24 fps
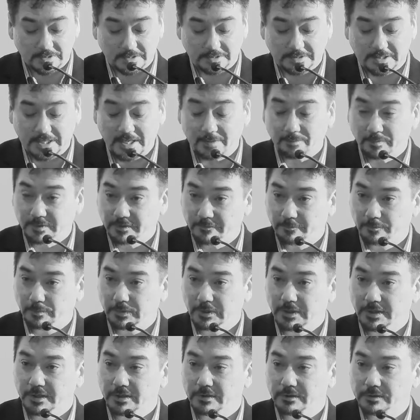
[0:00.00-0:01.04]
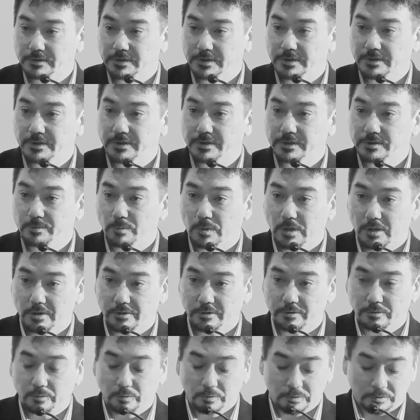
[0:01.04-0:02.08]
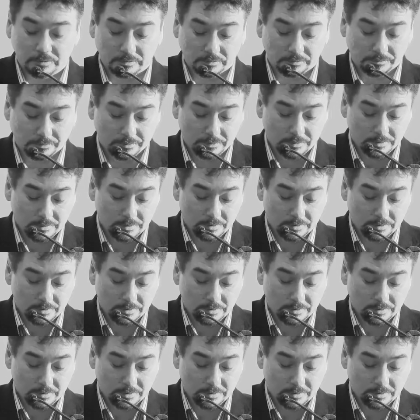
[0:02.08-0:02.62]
adaptive players in this modern world.